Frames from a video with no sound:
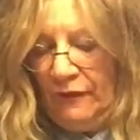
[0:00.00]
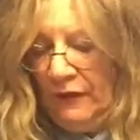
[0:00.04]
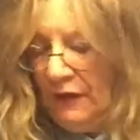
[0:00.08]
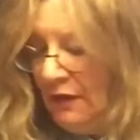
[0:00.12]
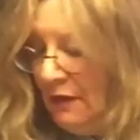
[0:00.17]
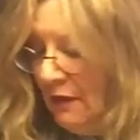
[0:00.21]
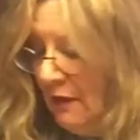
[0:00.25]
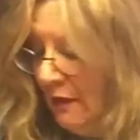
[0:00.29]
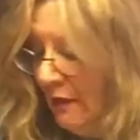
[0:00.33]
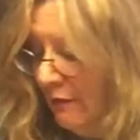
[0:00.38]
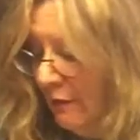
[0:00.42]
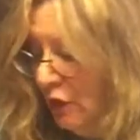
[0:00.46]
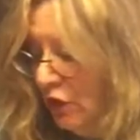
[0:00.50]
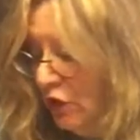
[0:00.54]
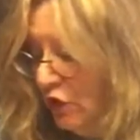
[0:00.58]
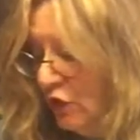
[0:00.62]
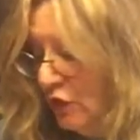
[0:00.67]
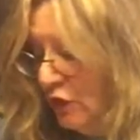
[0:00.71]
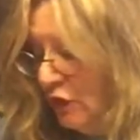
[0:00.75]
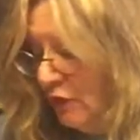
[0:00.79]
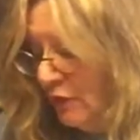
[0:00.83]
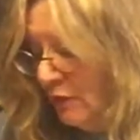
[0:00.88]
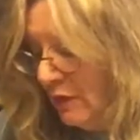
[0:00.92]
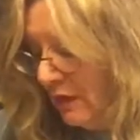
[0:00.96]
I'm going to show
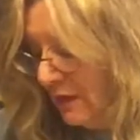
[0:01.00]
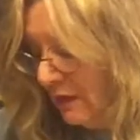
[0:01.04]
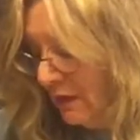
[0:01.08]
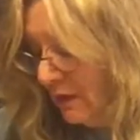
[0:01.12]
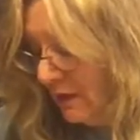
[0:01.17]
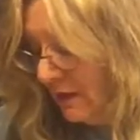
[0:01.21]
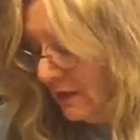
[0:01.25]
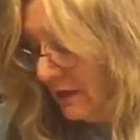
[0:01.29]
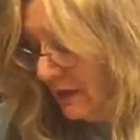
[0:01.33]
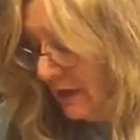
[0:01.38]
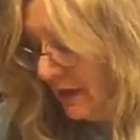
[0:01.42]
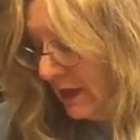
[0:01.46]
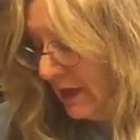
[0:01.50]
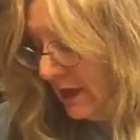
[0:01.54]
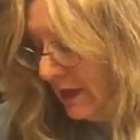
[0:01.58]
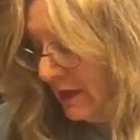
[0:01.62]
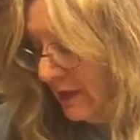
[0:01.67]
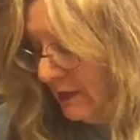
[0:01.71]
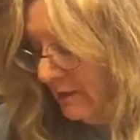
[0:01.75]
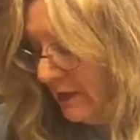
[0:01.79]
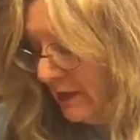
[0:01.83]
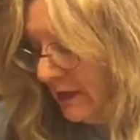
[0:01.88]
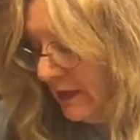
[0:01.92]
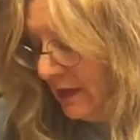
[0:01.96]
you what it looks like in
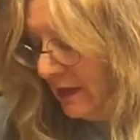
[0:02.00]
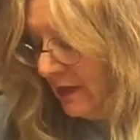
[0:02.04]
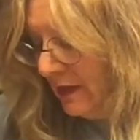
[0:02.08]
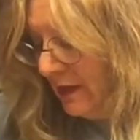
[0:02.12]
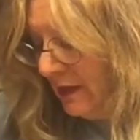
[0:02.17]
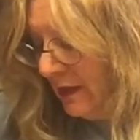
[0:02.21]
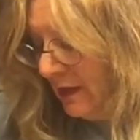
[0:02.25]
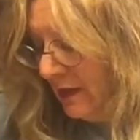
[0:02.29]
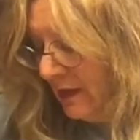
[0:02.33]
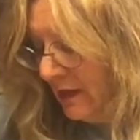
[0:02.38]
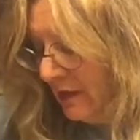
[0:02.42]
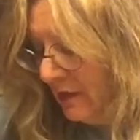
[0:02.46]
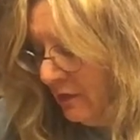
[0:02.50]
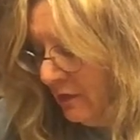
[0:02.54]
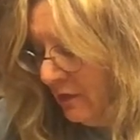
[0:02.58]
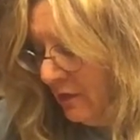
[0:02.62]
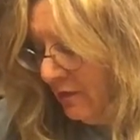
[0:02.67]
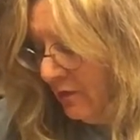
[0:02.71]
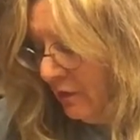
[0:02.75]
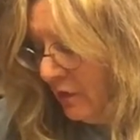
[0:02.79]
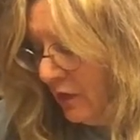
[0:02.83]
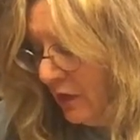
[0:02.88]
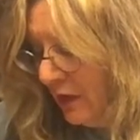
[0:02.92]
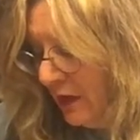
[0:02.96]
a minute.
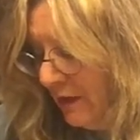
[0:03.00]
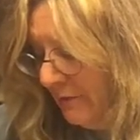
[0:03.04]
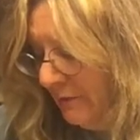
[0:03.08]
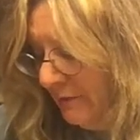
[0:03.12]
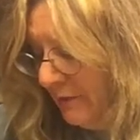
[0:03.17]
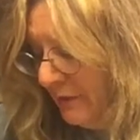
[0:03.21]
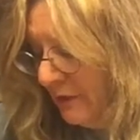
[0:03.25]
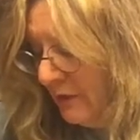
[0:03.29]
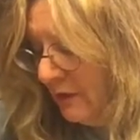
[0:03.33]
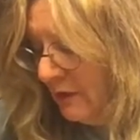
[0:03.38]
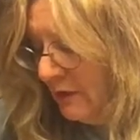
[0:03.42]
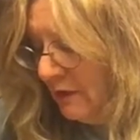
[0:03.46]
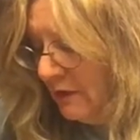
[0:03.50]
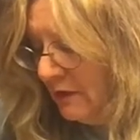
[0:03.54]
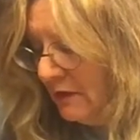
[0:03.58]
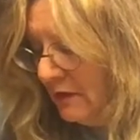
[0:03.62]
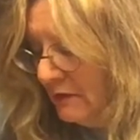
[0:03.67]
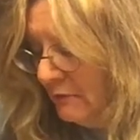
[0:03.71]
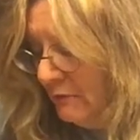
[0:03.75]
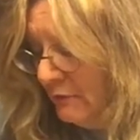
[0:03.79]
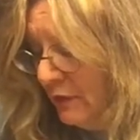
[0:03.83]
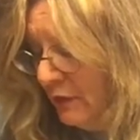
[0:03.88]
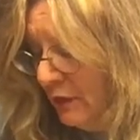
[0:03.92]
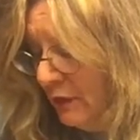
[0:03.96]
We've got this
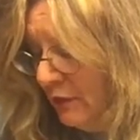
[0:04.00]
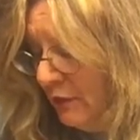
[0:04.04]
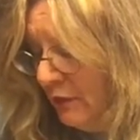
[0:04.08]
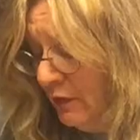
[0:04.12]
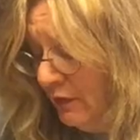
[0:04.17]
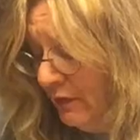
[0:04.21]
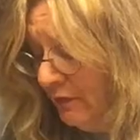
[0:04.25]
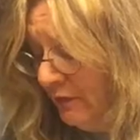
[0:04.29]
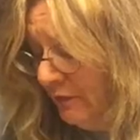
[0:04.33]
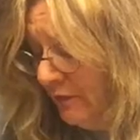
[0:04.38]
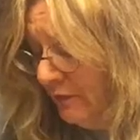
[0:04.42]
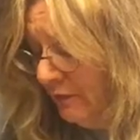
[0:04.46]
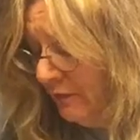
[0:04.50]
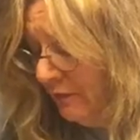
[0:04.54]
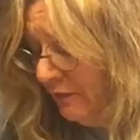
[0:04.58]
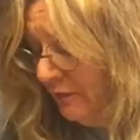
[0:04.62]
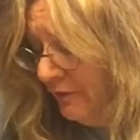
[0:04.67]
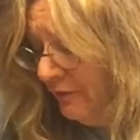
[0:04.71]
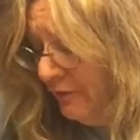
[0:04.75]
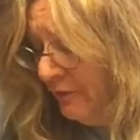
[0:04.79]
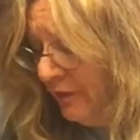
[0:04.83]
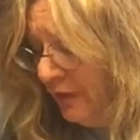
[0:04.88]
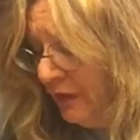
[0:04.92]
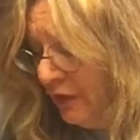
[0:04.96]
beautiful
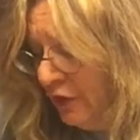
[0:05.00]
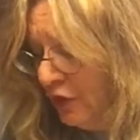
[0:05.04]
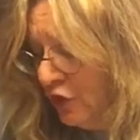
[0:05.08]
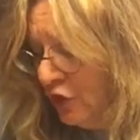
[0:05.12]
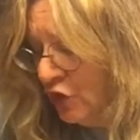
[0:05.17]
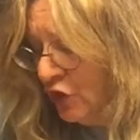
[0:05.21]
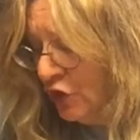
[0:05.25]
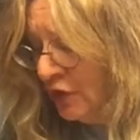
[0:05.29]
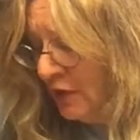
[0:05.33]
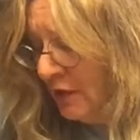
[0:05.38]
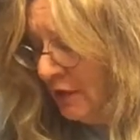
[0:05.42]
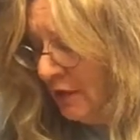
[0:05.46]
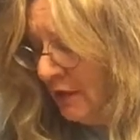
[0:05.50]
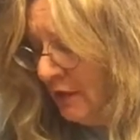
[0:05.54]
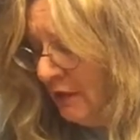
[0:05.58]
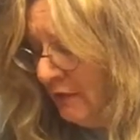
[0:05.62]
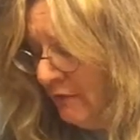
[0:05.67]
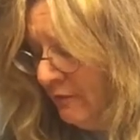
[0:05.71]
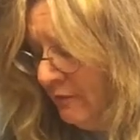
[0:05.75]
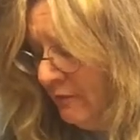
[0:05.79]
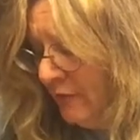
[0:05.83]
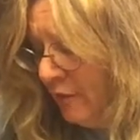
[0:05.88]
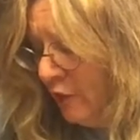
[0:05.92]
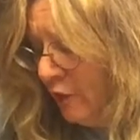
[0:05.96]
fish
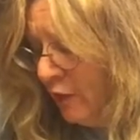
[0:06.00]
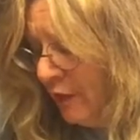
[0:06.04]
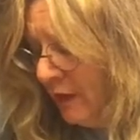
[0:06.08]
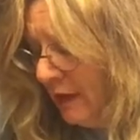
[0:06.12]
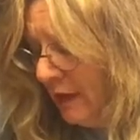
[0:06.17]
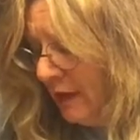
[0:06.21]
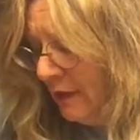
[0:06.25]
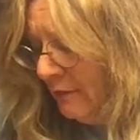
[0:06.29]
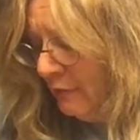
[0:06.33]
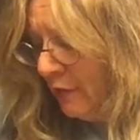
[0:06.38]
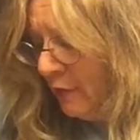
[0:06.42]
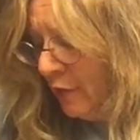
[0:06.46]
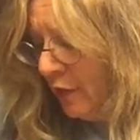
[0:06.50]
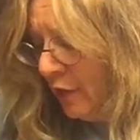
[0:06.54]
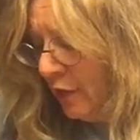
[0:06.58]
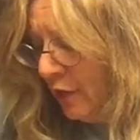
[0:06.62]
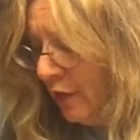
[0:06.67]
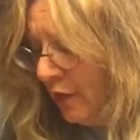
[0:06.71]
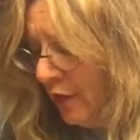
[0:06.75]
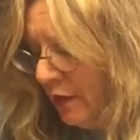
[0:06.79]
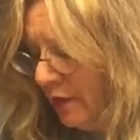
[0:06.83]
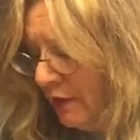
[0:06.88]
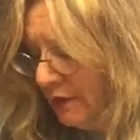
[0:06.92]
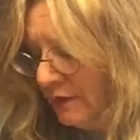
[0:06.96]
falling
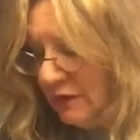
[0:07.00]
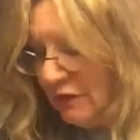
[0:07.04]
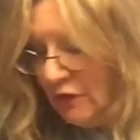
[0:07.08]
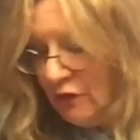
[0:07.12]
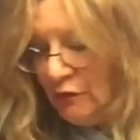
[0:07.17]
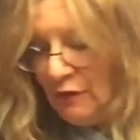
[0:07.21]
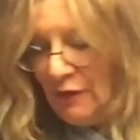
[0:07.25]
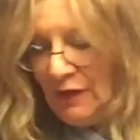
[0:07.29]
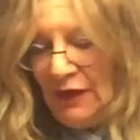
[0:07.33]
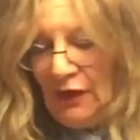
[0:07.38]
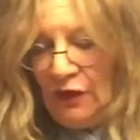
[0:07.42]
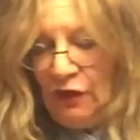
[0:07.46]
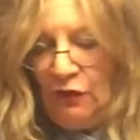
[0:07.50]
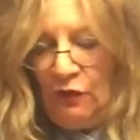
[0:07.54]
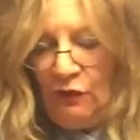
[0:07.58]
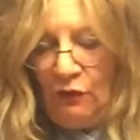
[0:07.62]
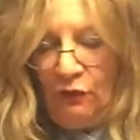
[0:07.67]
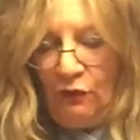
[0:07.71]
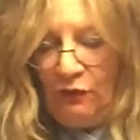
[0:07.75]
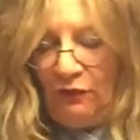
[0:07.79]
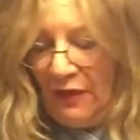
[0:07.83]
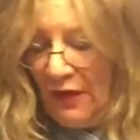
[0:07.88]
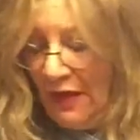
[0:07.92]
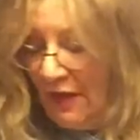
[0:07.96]
apart, so we
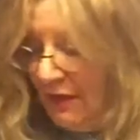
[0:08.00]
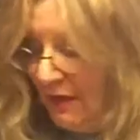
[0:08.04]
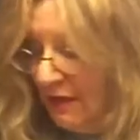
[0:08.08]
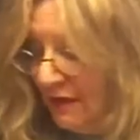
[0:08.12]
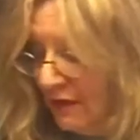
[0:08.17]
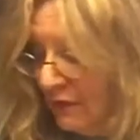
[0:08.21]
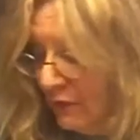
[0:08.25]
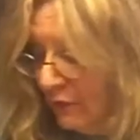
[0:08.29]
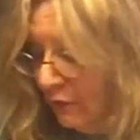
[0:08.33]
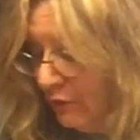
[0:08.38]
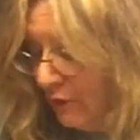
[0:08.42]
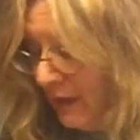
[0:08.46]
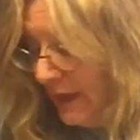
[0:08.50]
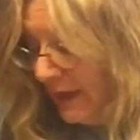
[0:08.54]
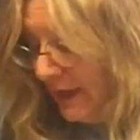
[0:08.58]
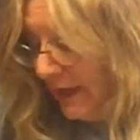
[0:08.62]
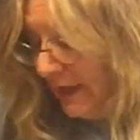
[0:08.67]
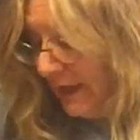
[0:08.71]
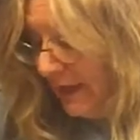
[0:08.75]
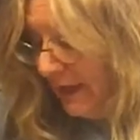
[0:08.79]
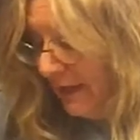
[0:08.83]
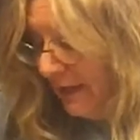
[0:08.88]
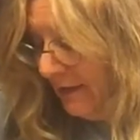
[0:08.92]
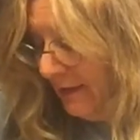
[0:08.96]
know that it's
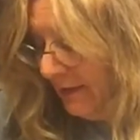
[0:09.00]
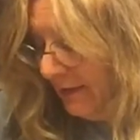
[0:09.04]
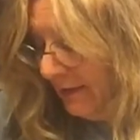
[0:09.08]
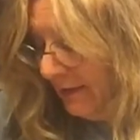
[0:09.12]
ready.